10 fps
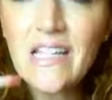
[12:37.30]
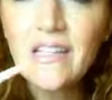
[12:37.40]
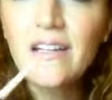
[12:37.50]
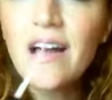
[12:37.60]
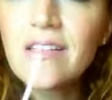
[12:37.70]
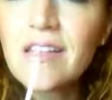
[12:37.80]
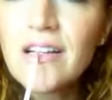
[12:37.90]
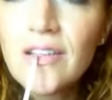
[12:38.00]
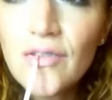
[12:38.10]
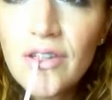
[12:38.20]
Dazzle Glass, and
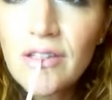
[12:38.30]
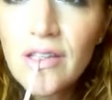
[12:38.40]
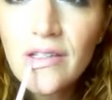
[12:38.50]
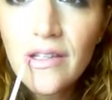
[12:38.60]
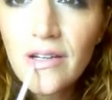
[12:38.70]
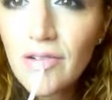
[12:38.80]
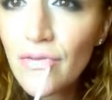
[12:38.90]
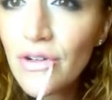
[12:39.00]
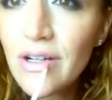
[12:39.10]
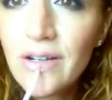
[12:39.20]
I love these. They stay on
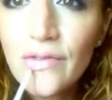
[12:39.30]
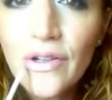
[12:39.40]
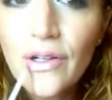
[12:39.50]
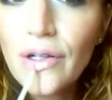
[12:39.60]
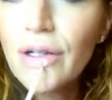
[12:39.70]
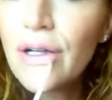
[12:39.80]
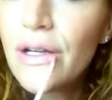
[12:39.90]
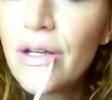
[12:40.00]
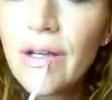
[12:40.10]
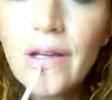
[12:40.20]
forever,
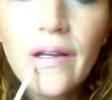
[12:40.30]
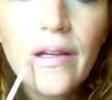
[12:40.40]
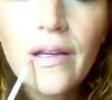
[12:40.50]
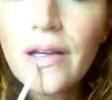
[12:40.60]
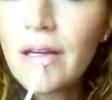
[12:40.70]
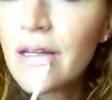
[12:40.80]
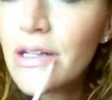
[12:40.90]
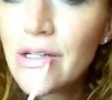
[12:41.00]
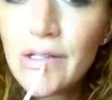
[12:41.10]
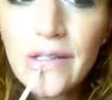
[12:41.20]
and
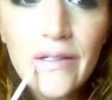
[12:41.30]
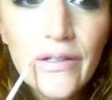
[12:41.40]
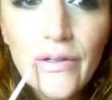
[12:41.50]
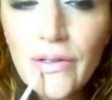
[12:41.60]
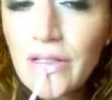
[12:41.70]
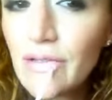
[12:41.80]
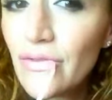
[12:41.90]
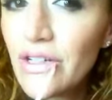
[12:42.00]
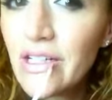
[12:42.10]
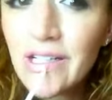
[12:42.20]
they're so just
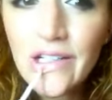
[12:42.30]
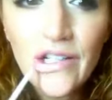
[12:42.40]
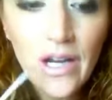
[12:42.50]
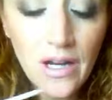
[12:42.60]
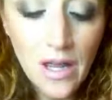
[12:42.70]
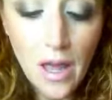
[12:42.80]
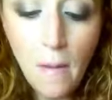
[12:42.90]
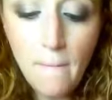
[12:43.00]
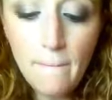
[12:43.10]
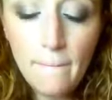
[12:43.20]
fun and shiny
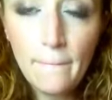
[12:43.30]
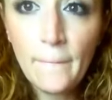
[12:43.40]
and